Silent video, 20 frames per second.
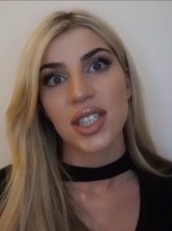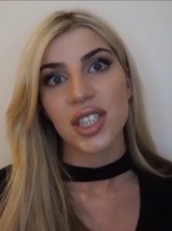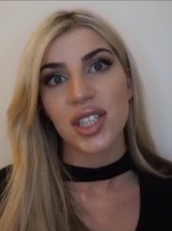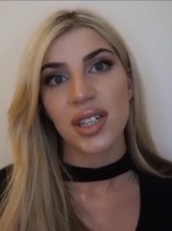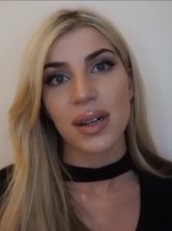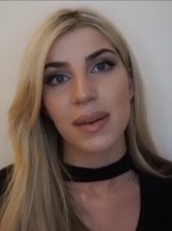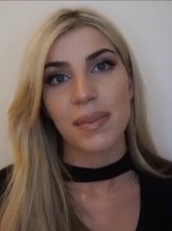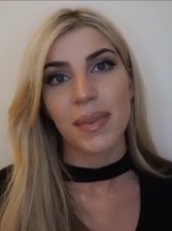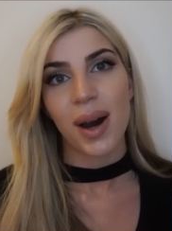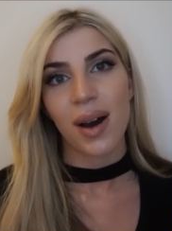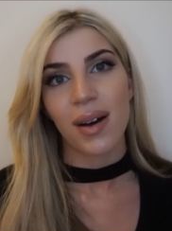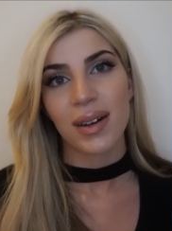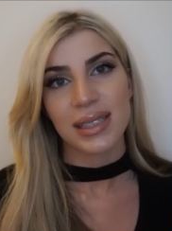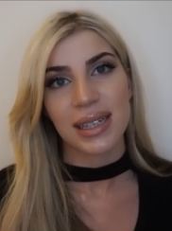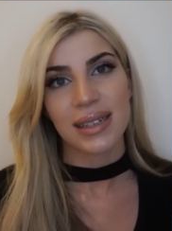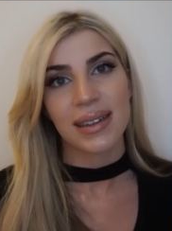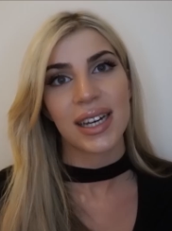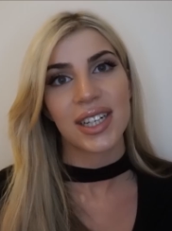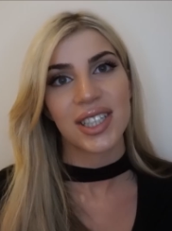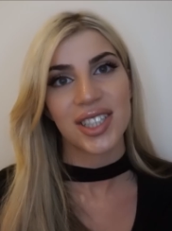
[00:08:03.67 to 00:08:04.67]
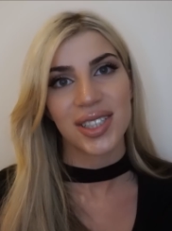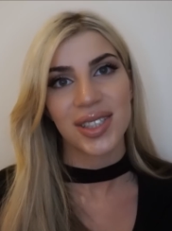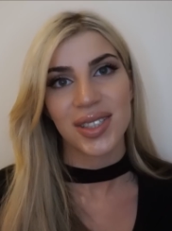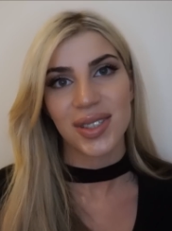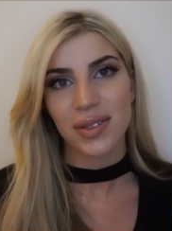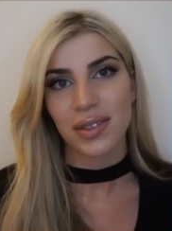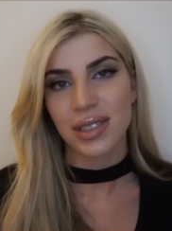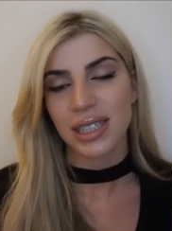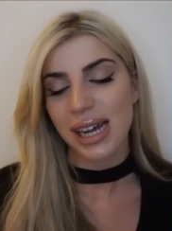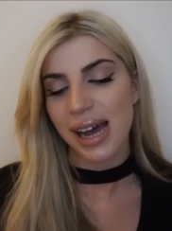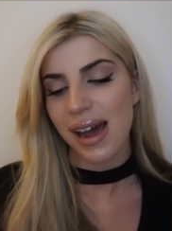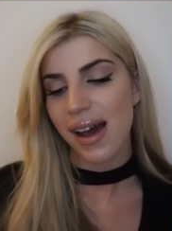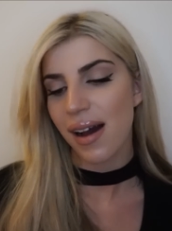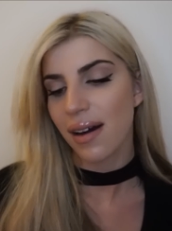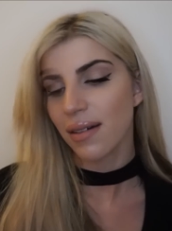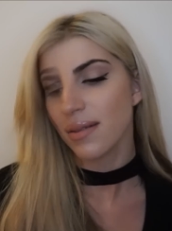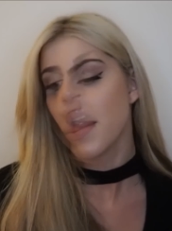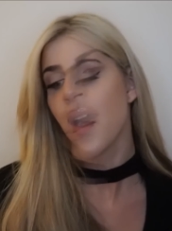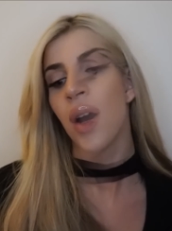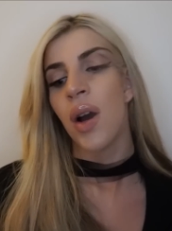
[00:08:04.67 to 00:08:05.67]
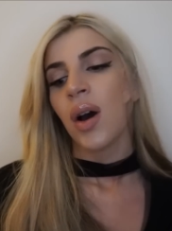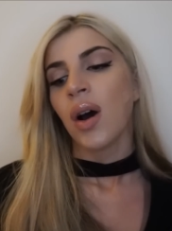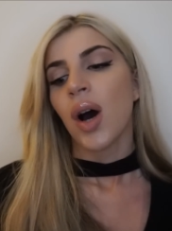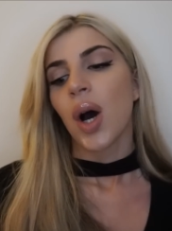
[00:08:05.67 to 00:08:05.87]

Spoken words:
sugar mask, and that should sort it out.